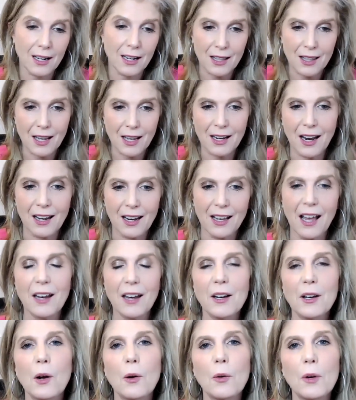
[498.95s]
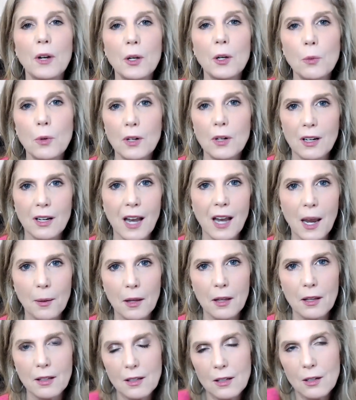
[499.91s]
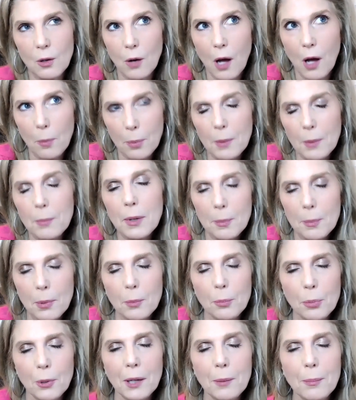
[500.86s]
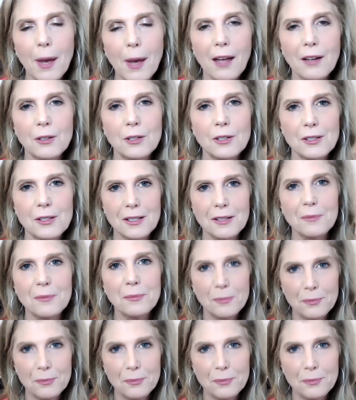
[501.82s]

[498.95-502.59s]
And then I kind of go inward and, helping people break patterns.